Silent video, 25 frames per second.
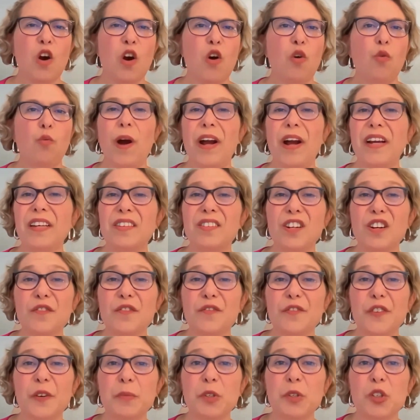Why start
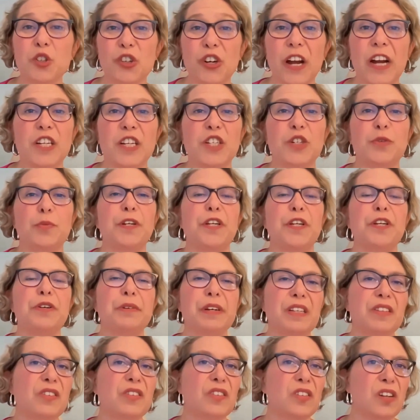from scratch when you
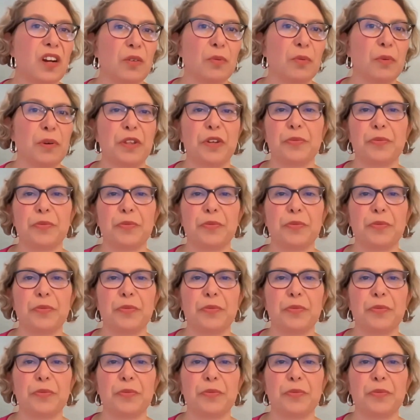can start with